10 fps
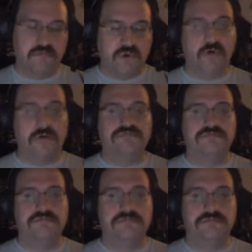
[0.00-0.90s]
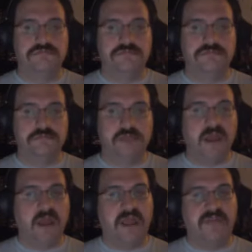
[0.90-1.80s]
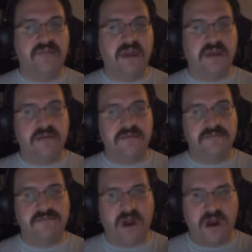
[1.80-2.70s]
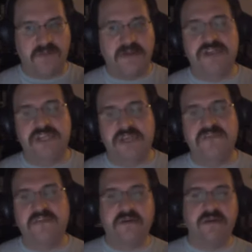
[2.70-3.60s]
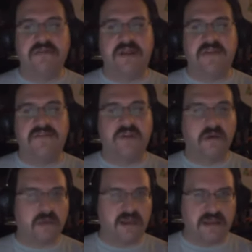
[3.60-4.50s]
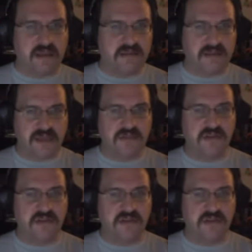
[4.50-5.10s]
Cool. It's not a R P G series that I've sunk my teeth